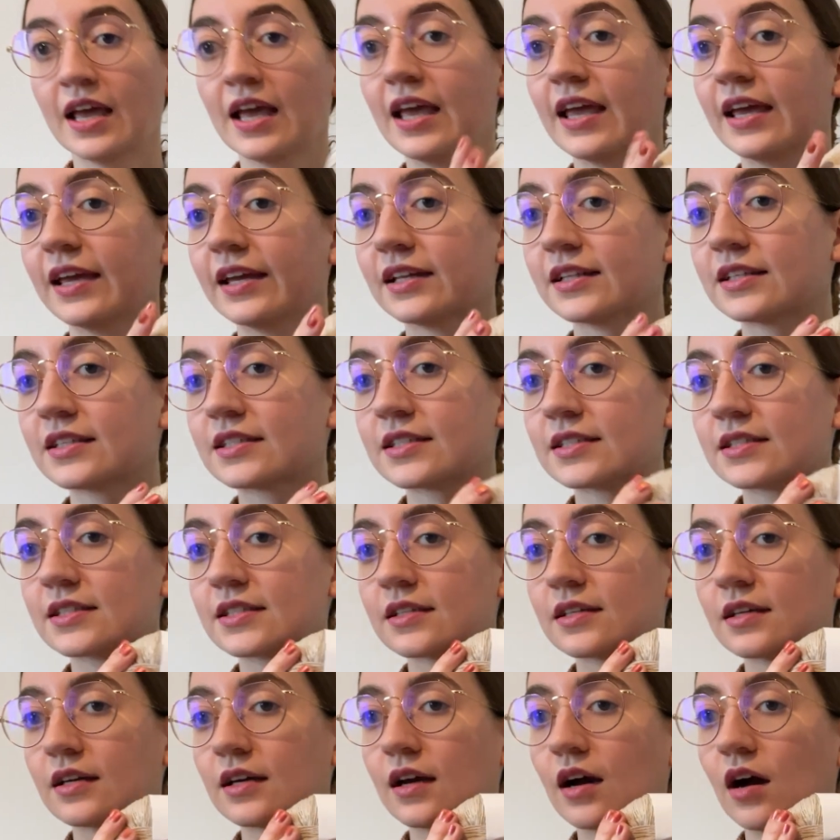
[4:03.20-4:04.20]
It's
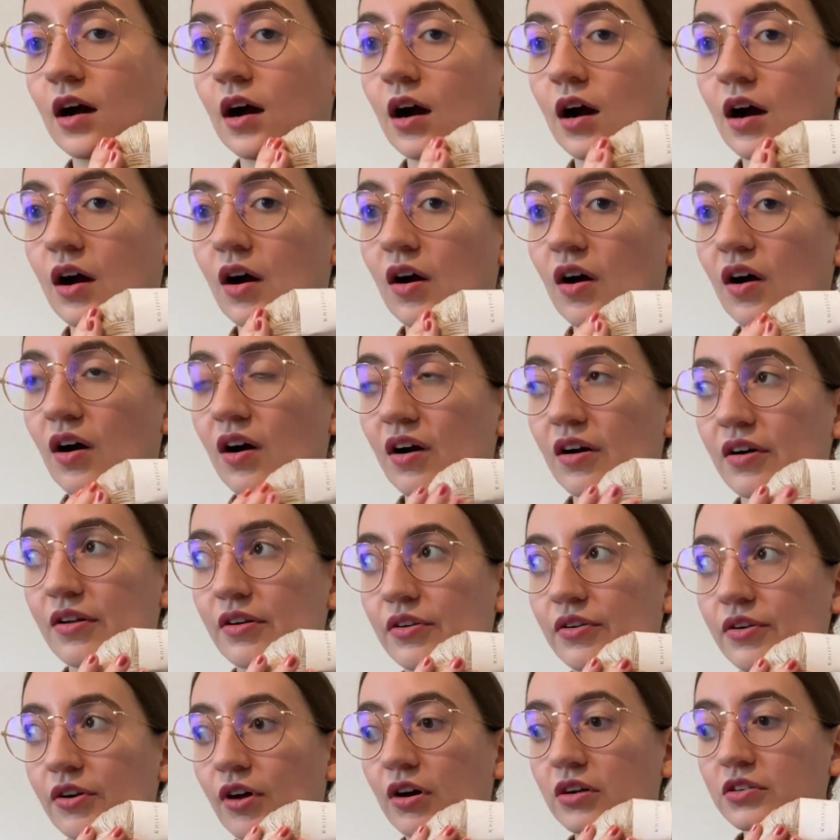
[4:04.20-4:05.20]

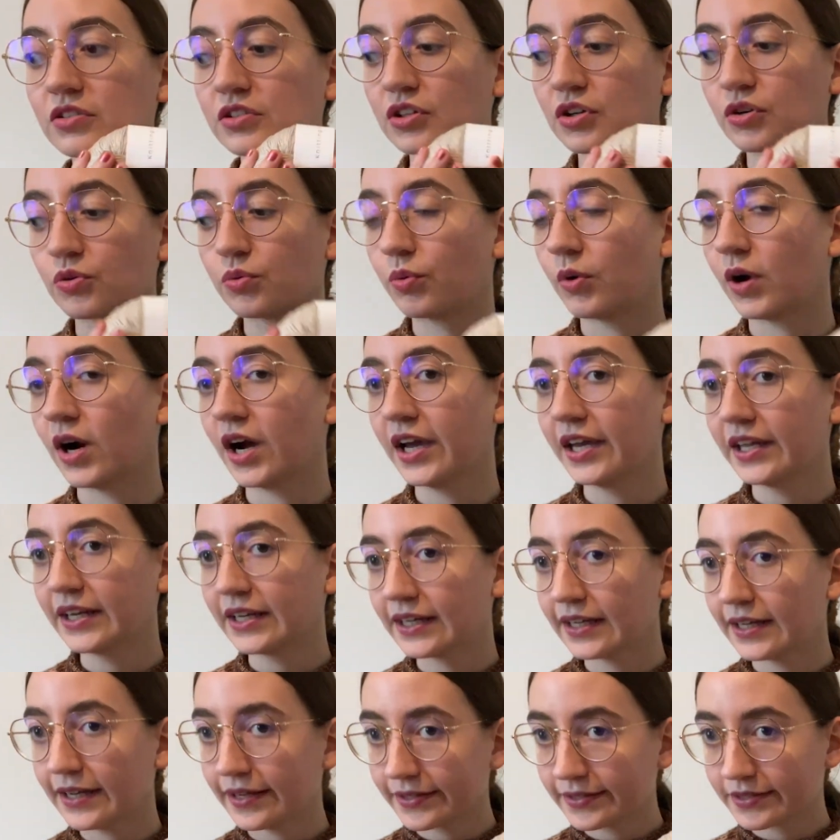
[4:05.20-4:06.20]
not quite
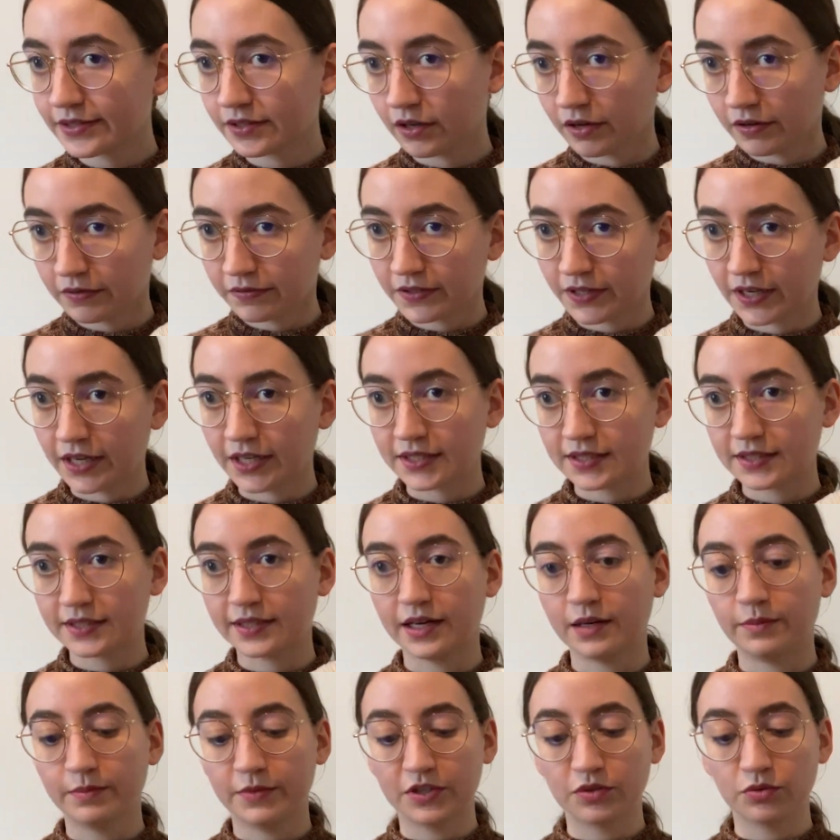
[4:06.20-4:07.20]
as soft as their
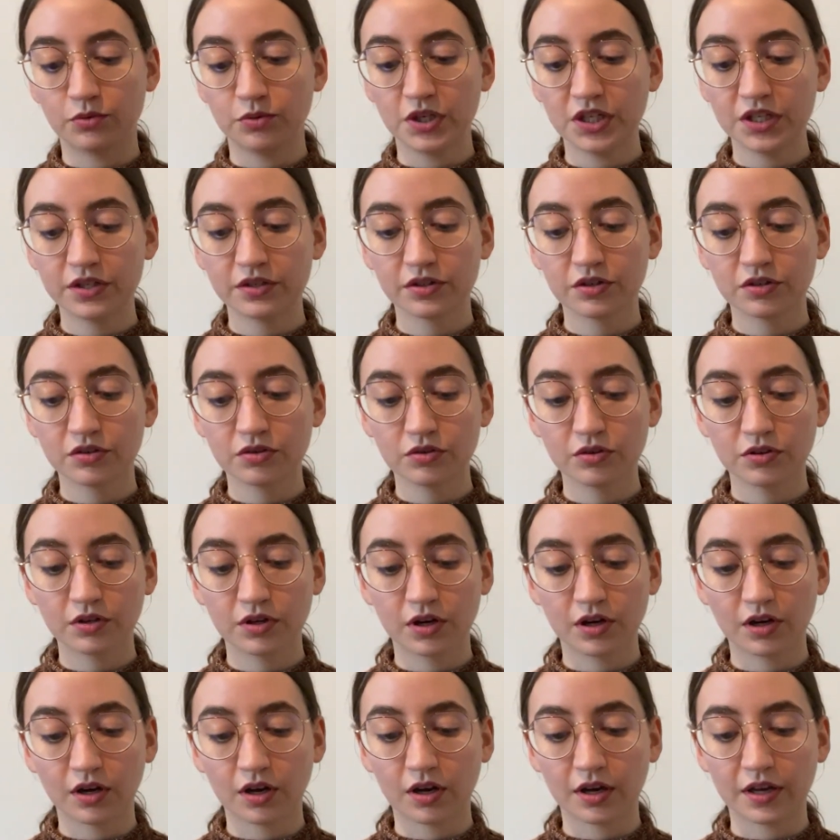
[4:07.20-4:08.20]
merino.
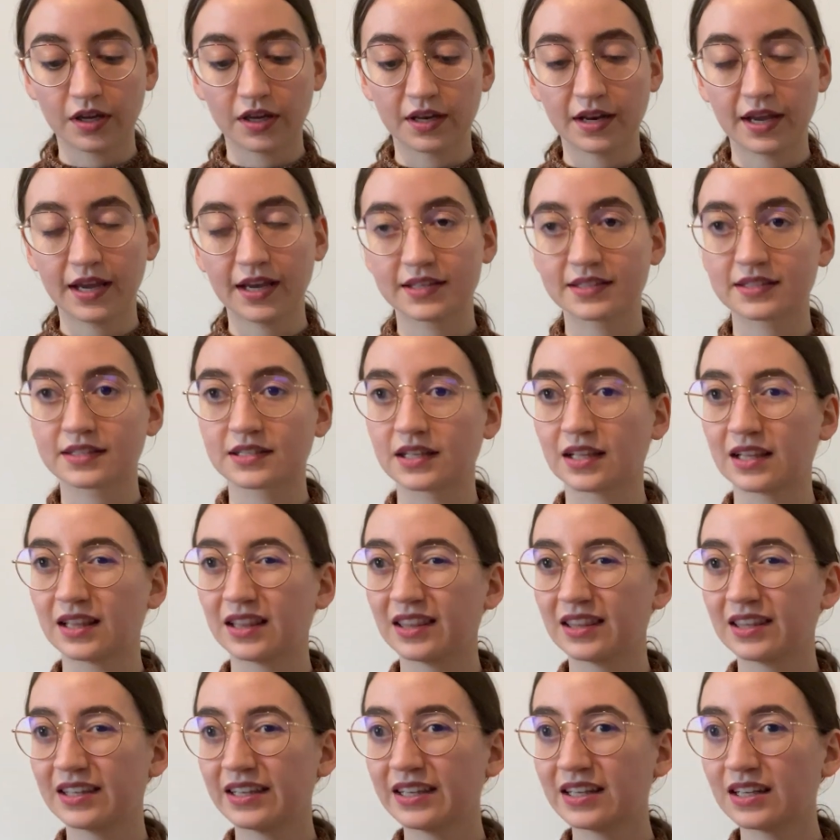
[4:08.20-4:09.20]
It has a
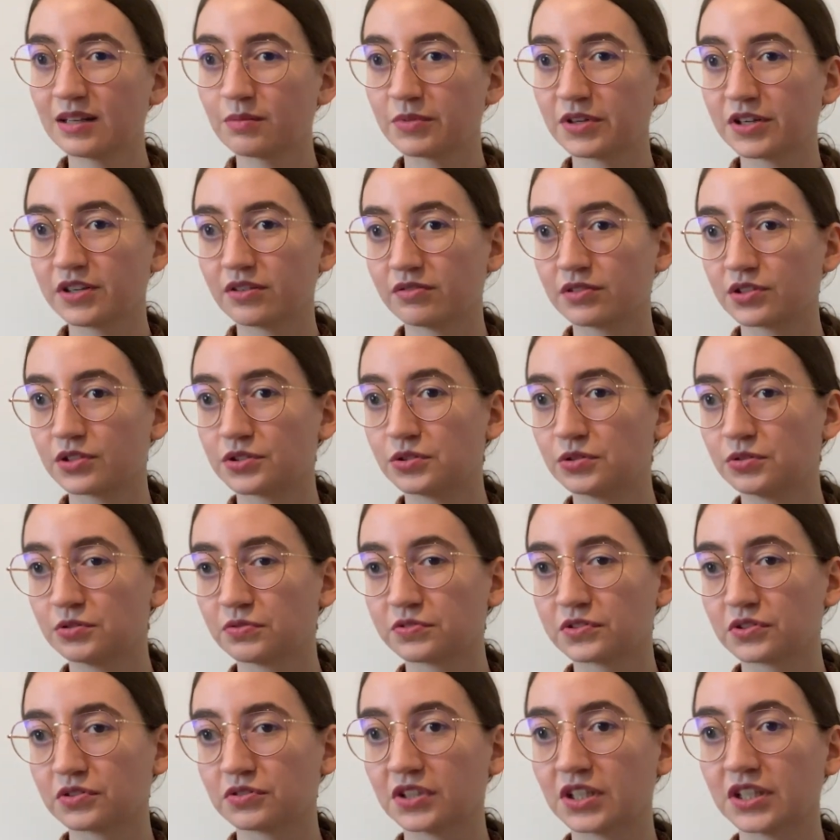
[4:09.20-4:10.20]
little bit of a tooth
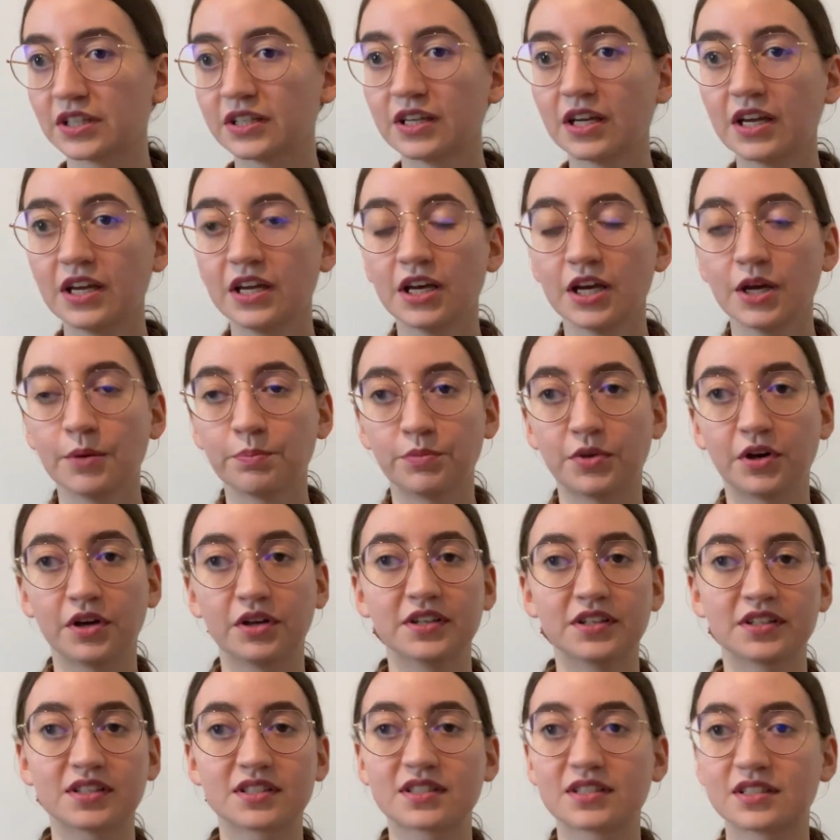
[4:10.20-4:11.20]
to it, but
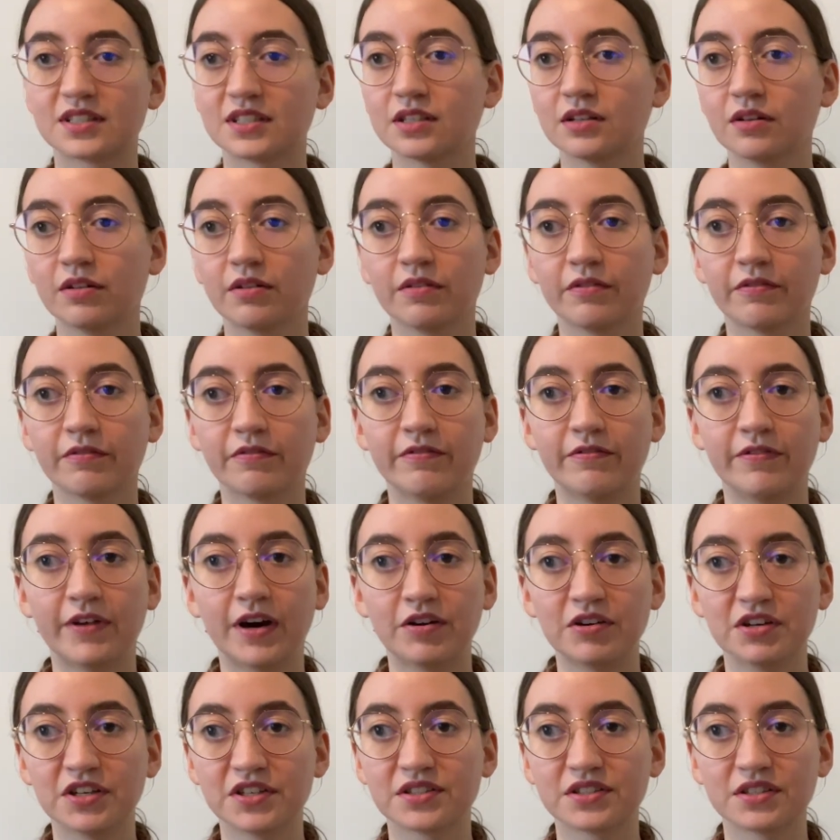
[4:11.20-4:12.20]
it's still
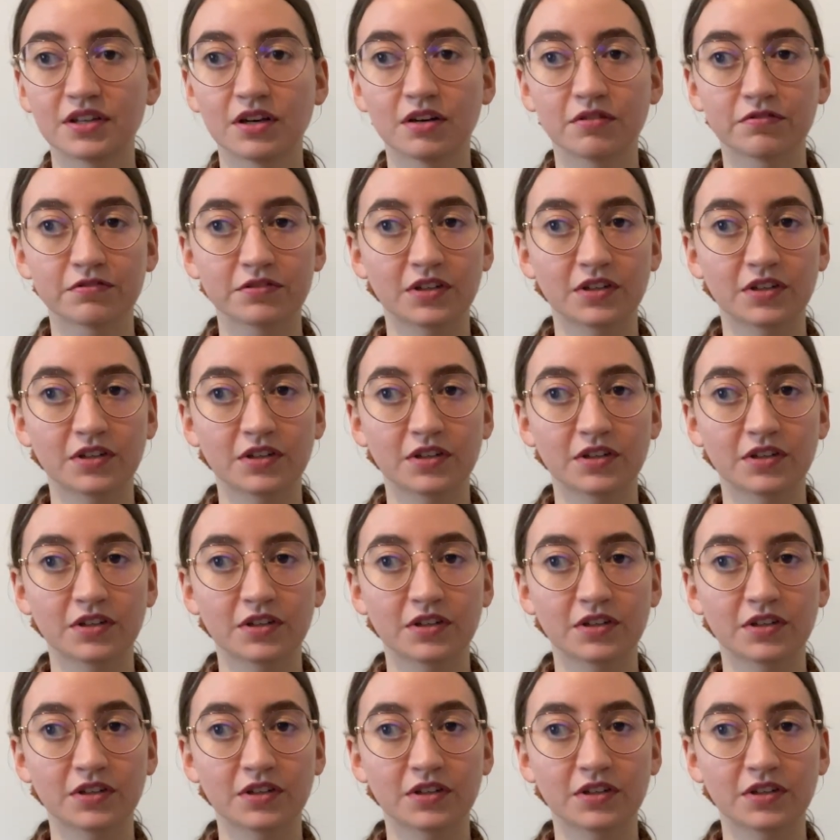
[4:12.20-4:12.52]
very soft.